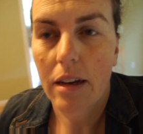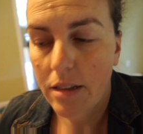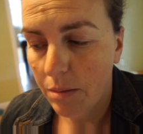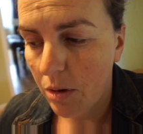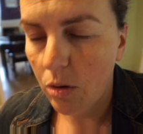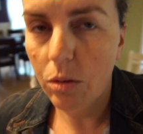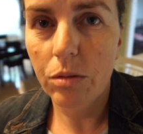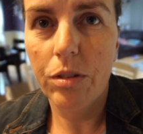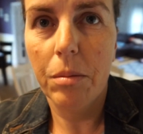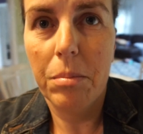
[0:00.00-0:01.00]
I'm
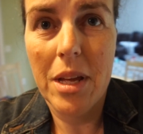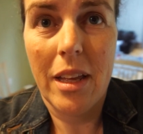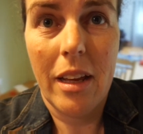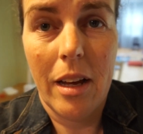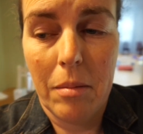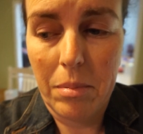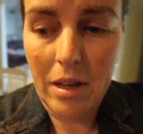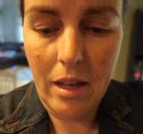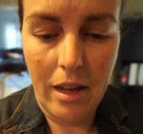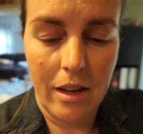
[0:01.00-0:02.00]
home from picking up
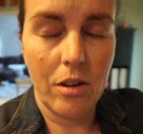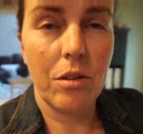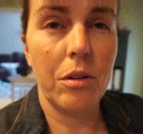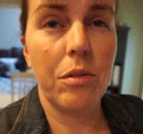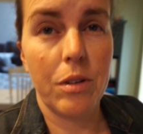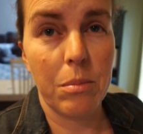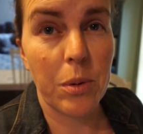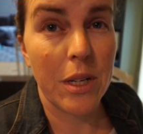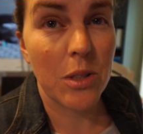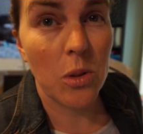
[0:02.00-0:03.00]
Andrew from
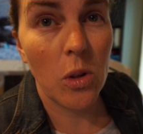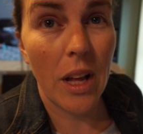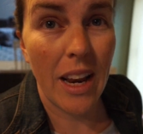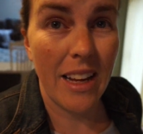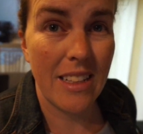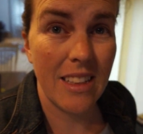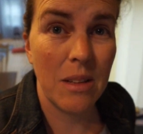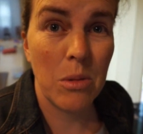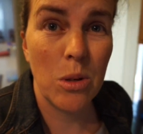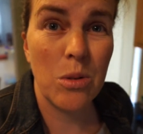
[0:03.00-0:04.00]
preschool, and I did
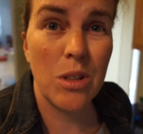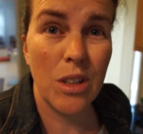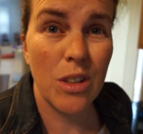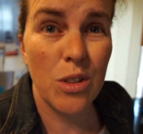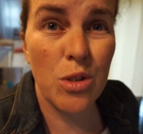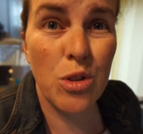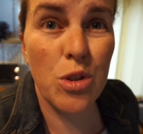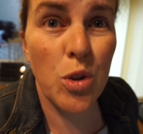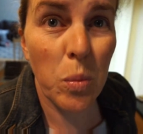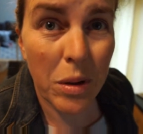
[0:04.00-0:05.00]
the most
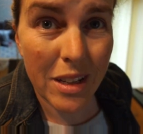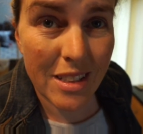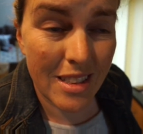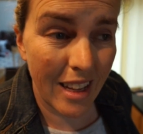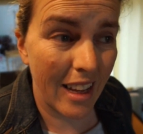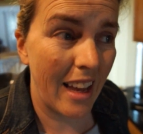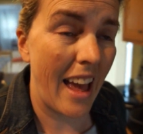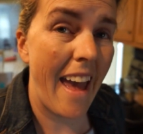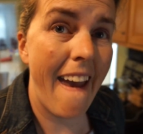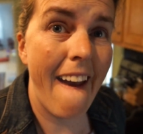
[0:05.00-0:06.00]
stupidest thing
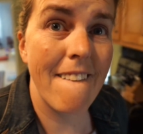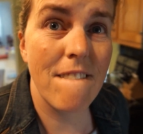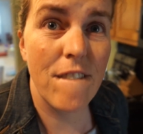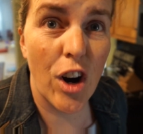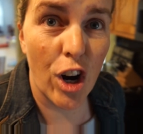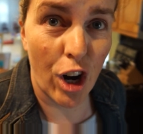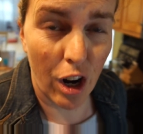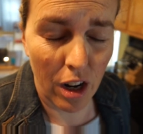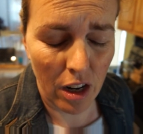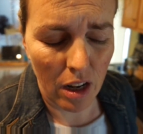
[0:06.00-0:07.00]
ever.